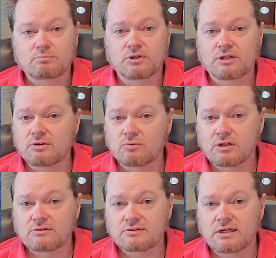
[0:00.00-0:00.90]
plenty of
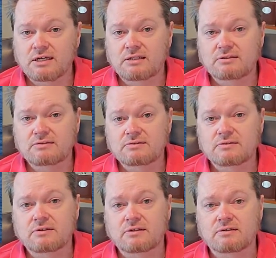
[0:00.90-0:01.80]
whale sightings
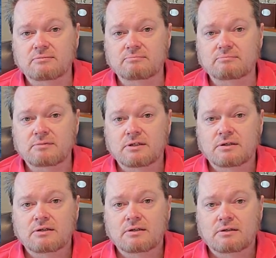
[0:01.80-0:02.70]

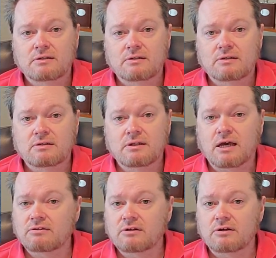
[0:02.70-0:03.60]

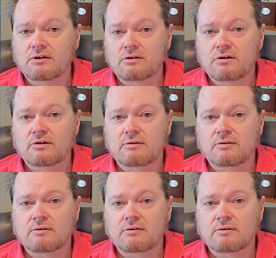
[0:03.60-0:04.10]
out there,